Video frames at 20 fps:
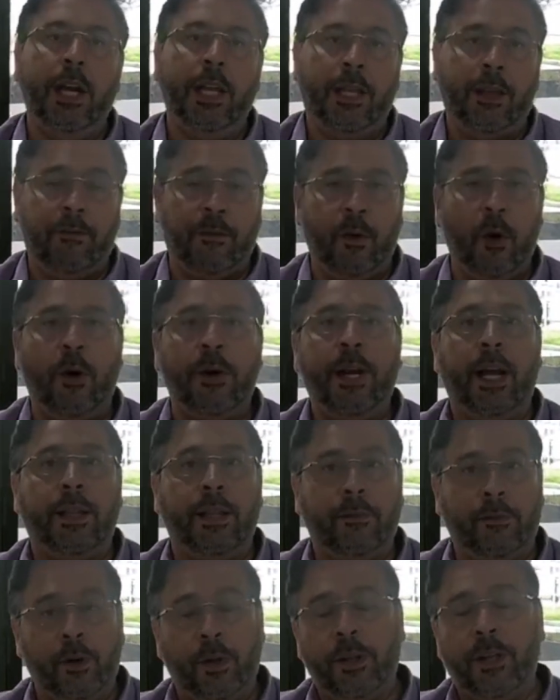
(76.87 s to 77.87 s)
they've gone out,
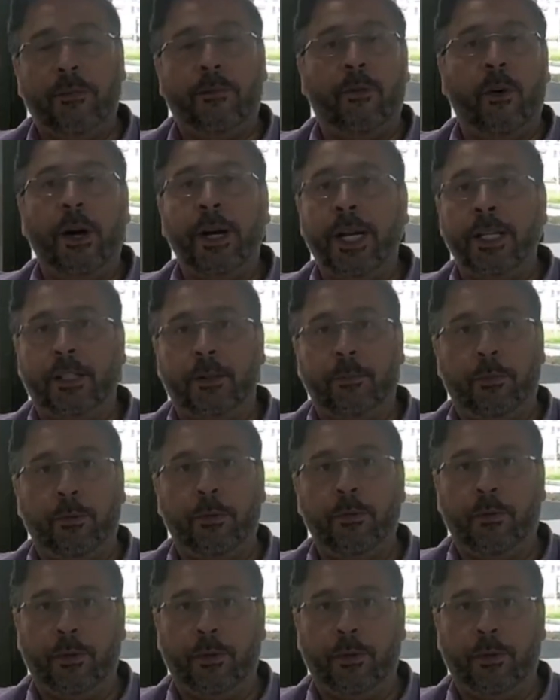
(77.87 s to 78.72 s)
they've got their finance approved